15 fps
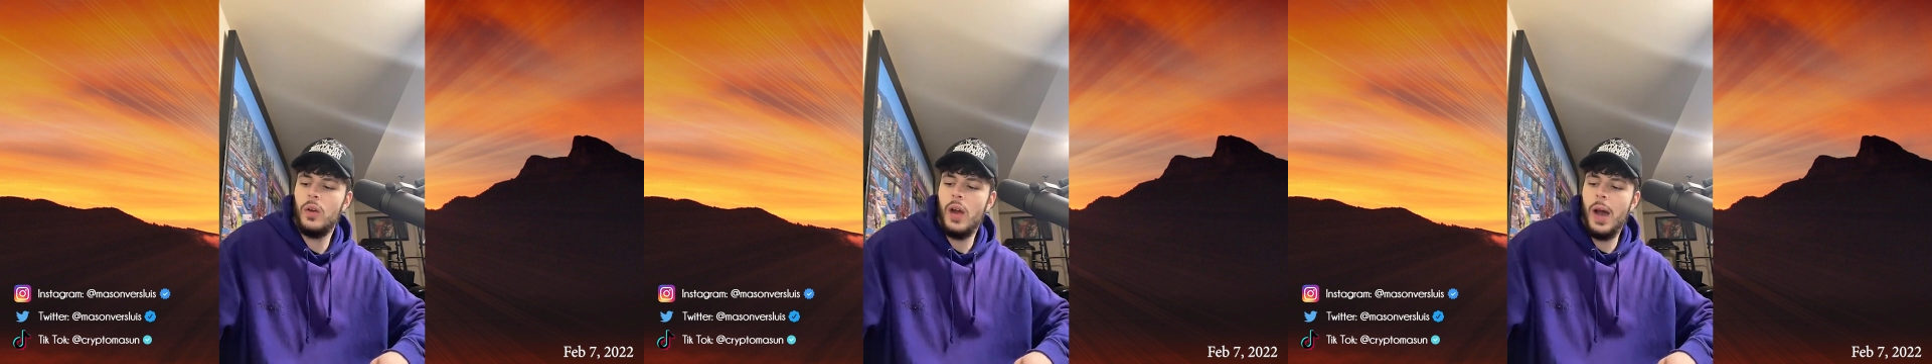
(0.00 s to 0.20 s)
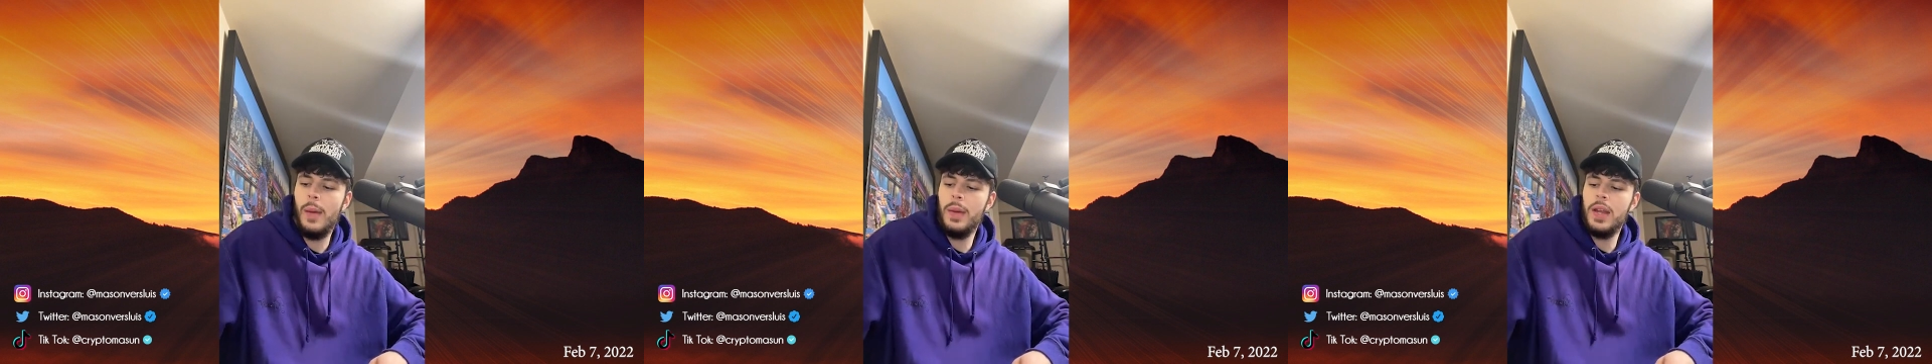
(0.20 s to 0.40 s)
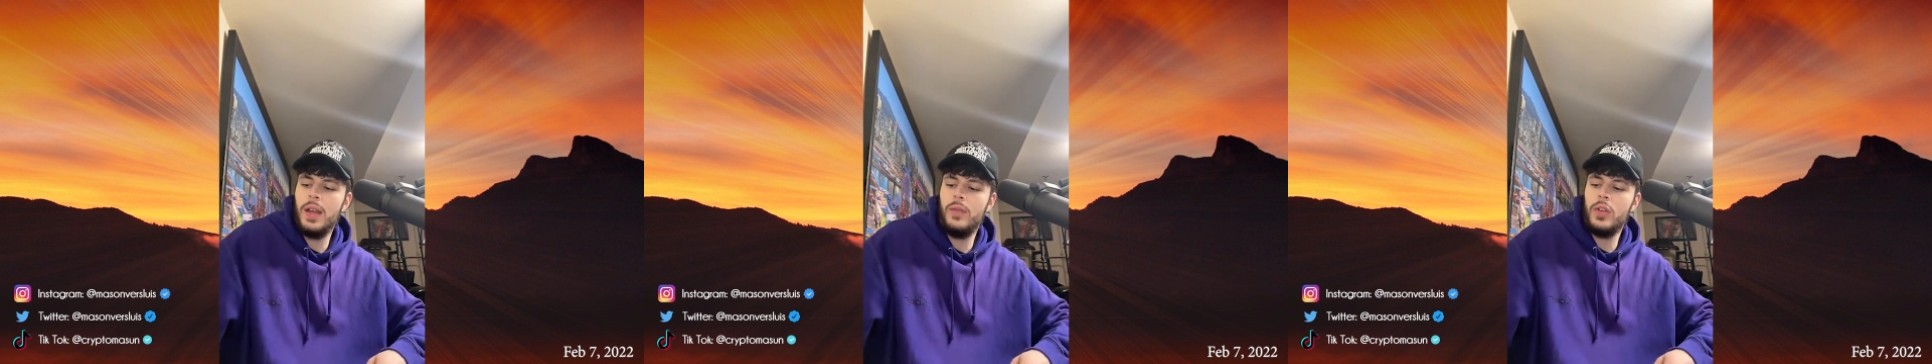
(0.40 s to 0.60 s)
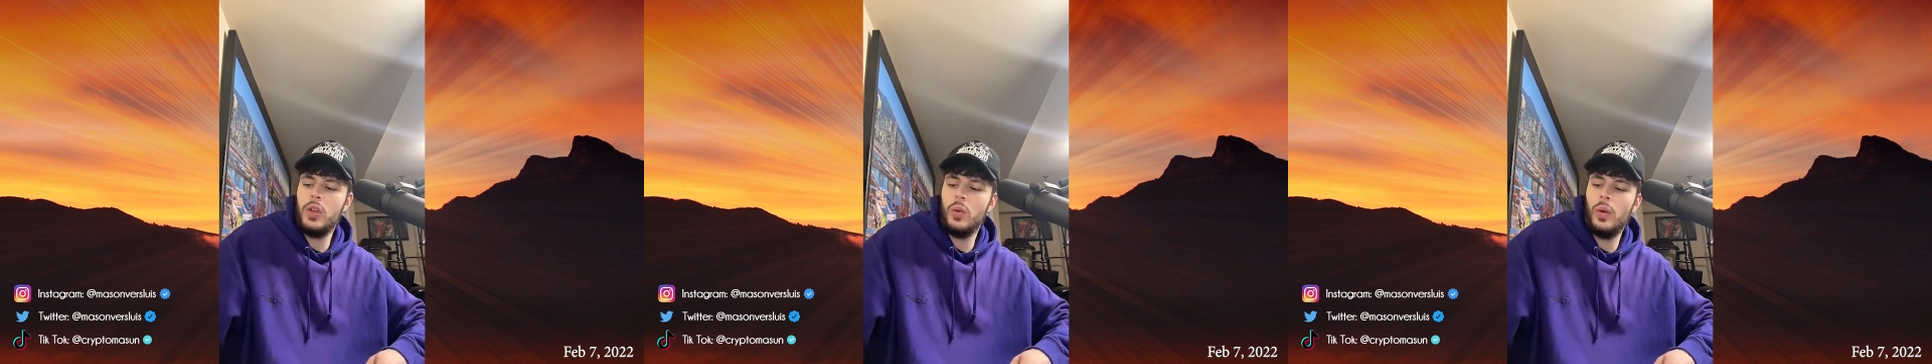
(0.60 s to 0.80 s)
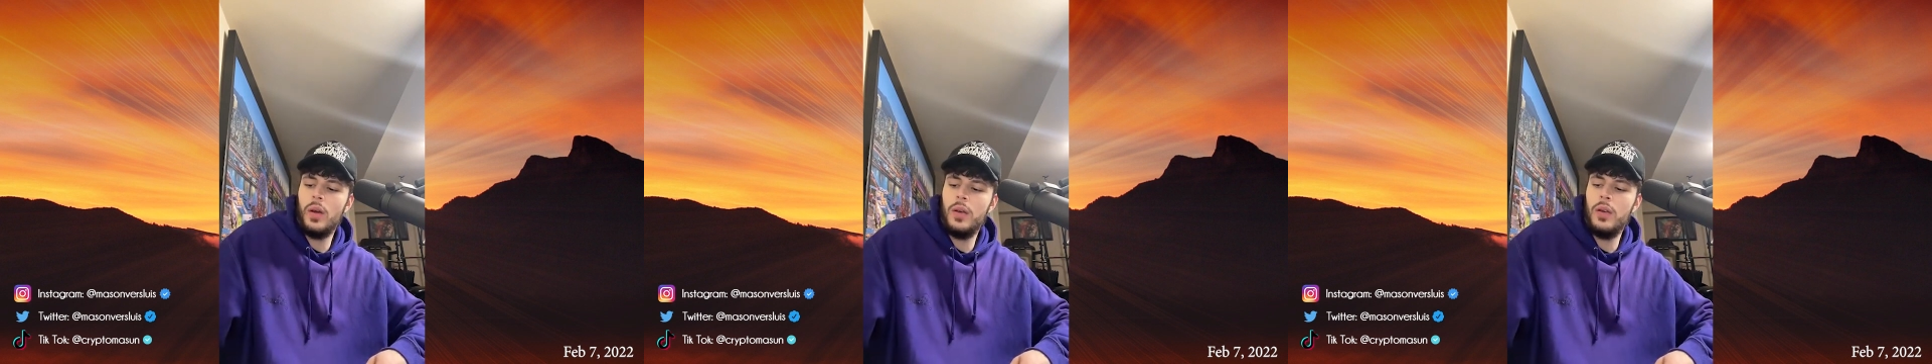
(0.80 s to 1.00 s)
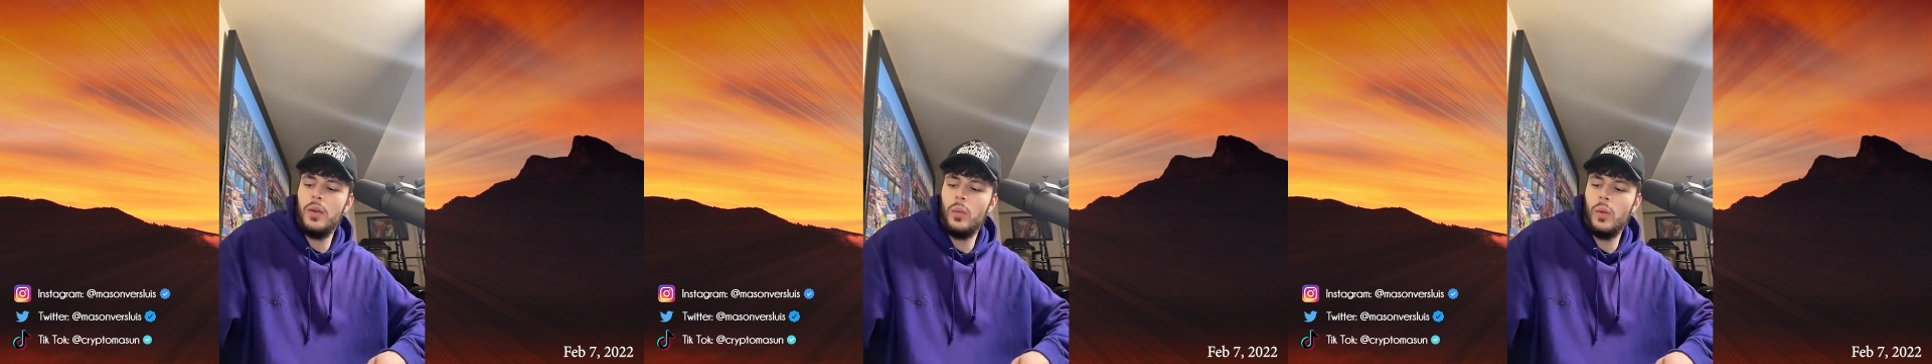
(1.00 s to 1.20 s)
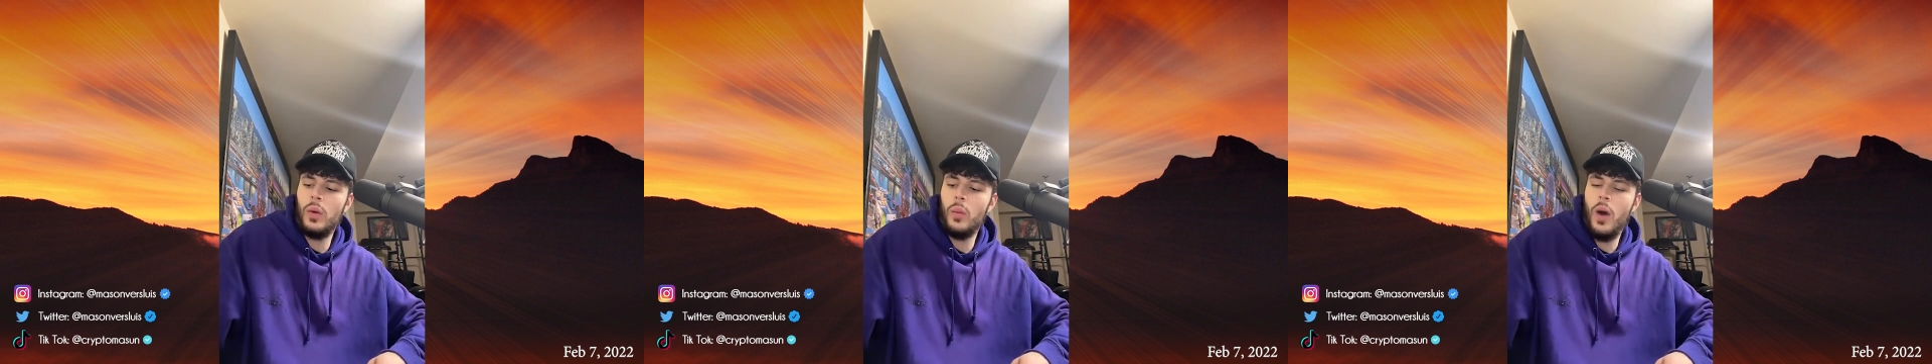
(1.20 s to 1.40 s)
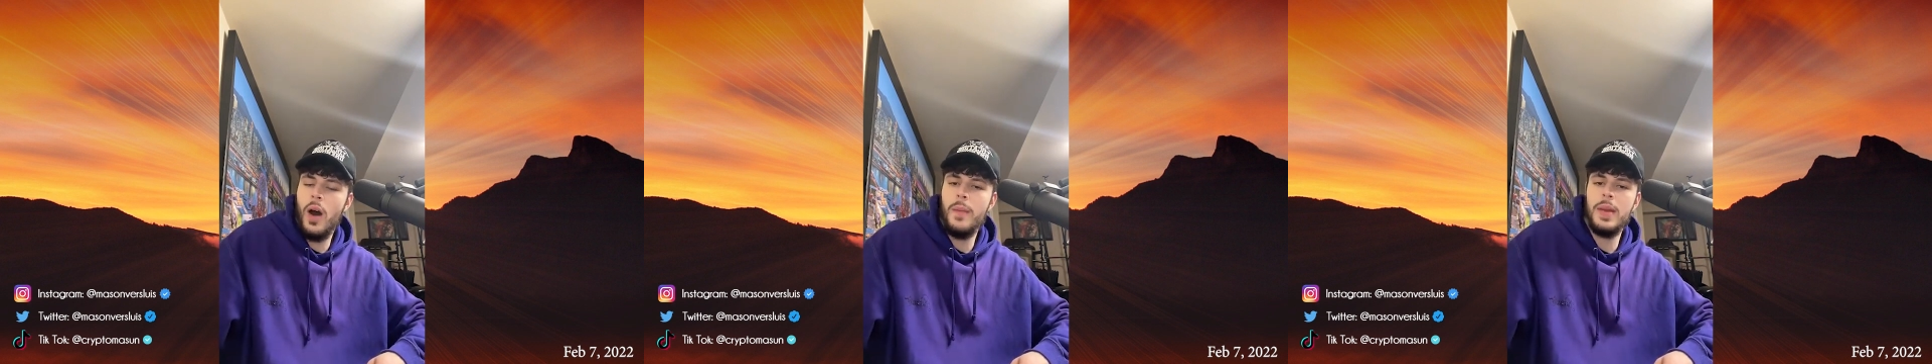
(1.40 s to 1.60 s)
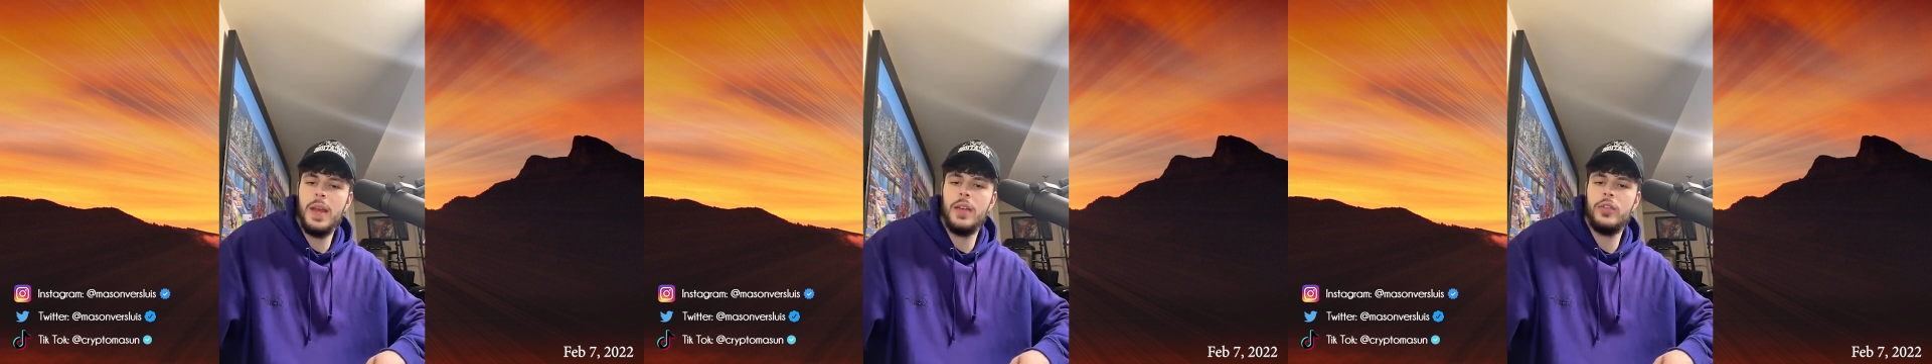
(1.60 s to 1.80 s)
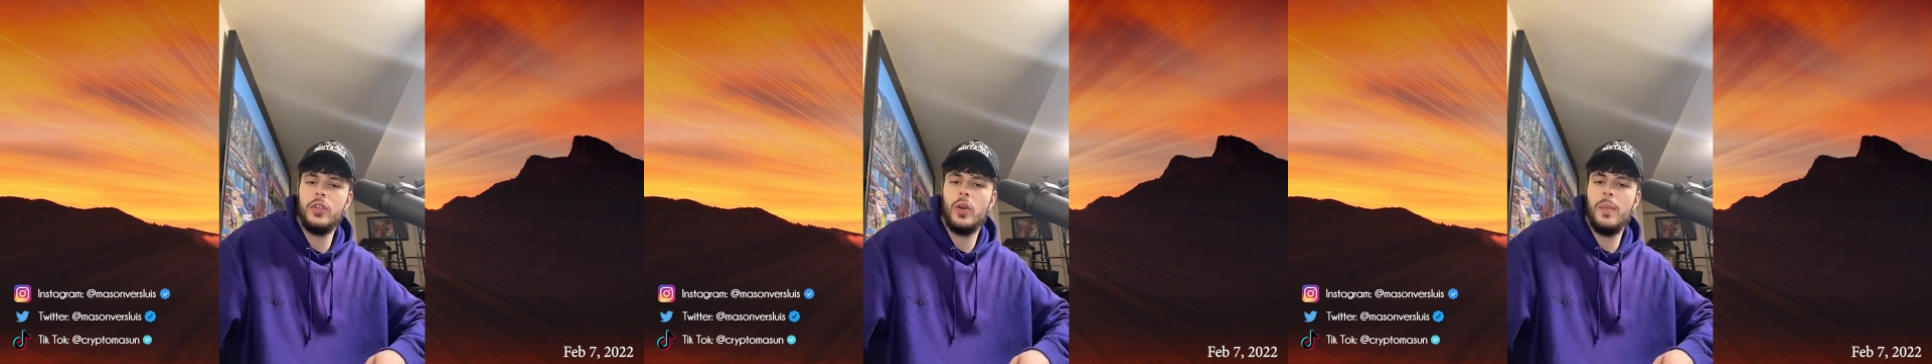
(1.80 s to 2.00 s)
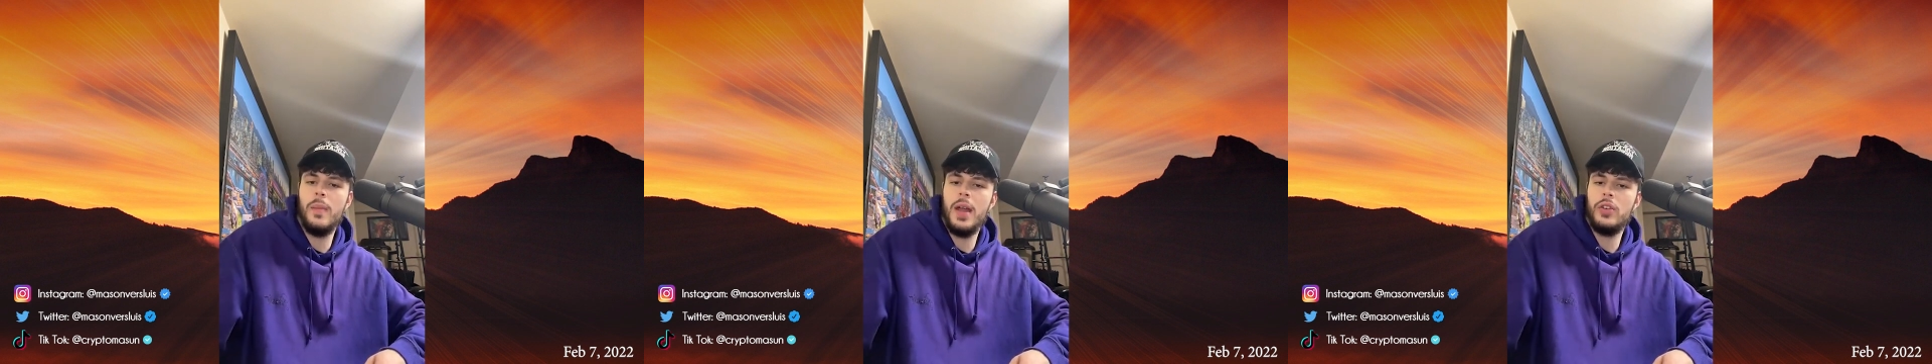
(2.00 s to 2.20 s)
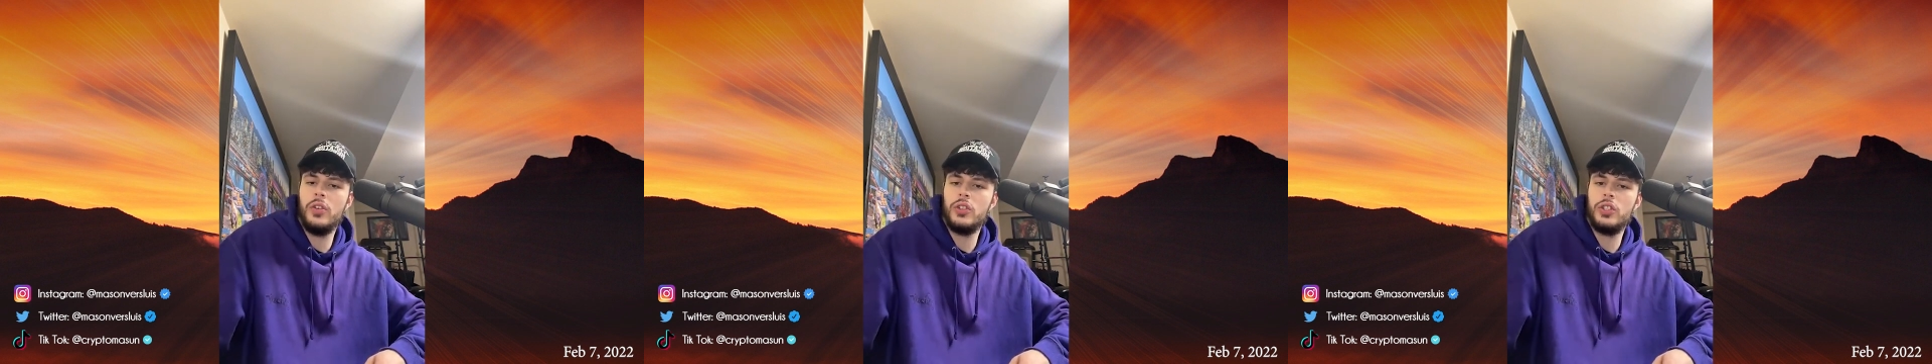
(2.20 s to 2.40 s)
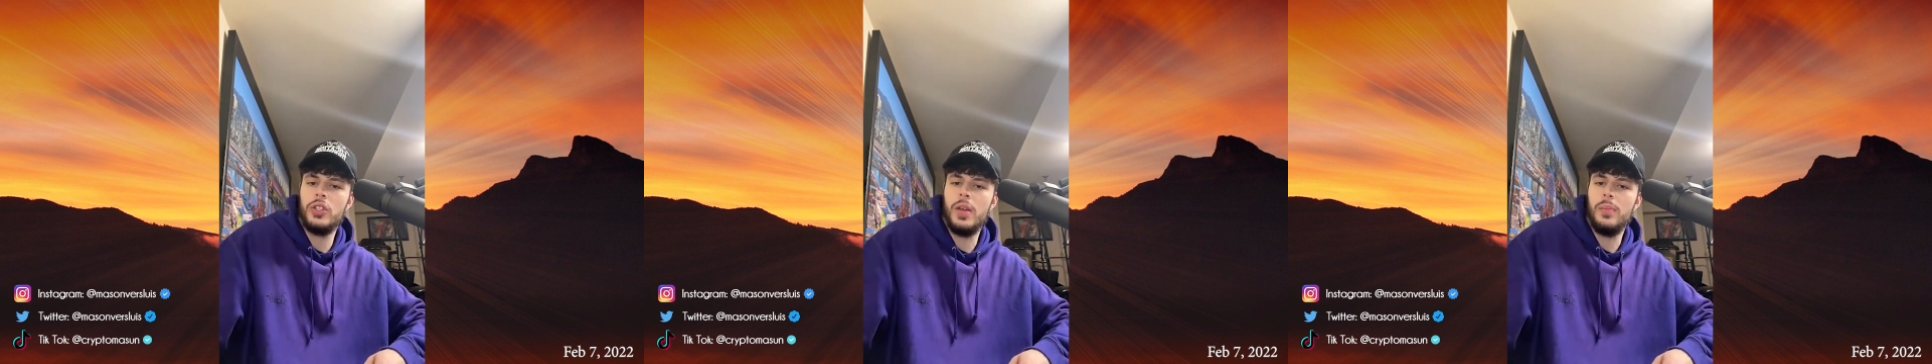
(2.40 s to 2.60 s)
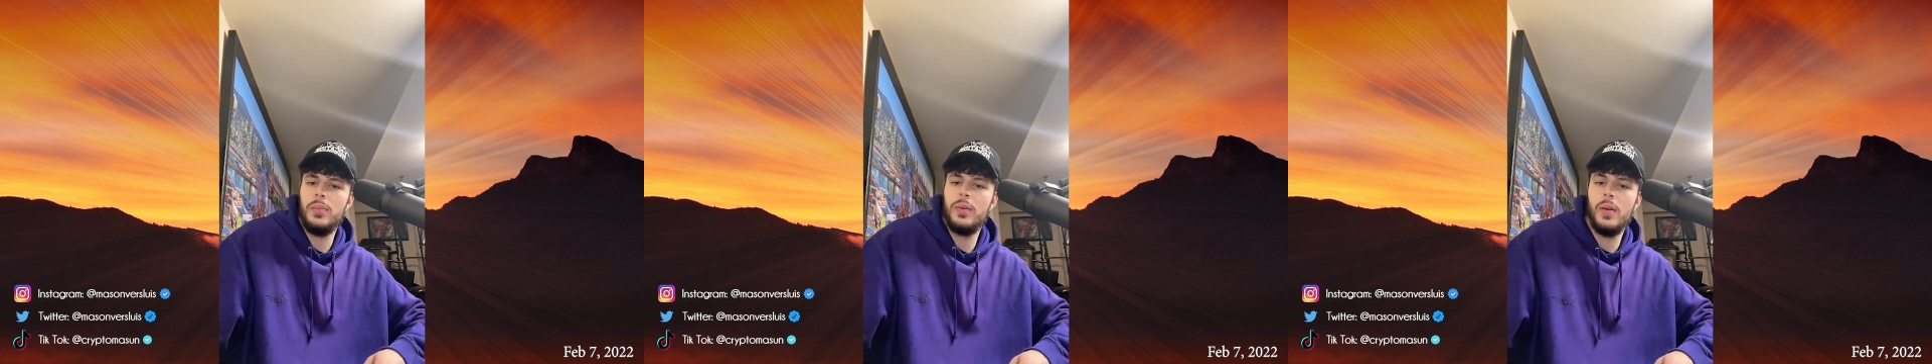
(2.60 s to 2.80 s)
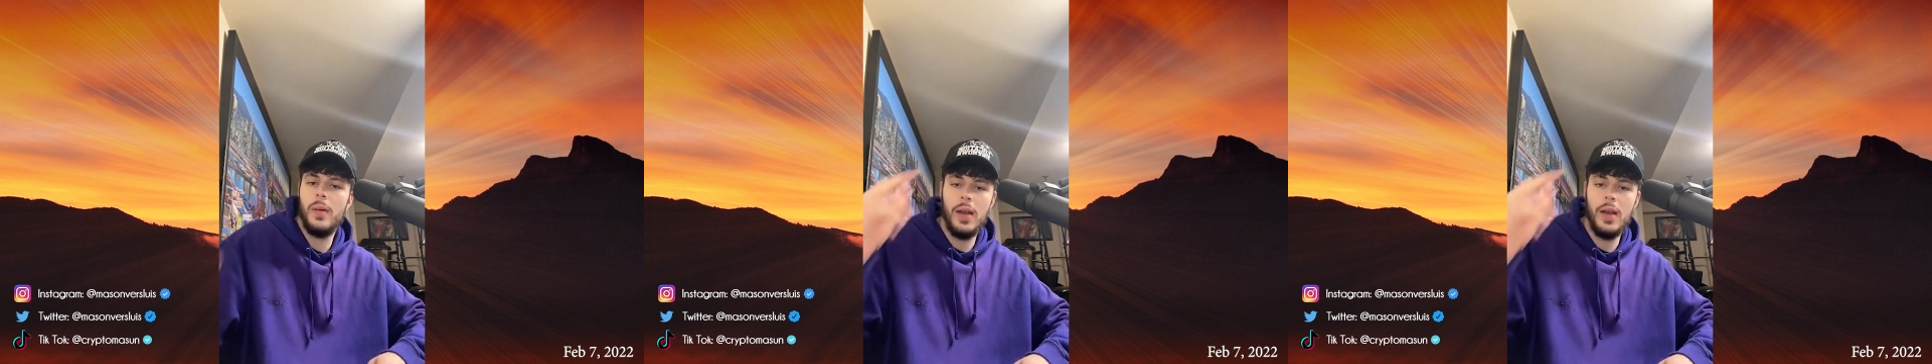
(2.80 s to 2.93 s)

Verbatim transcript: How many of you would would want me as your mentorship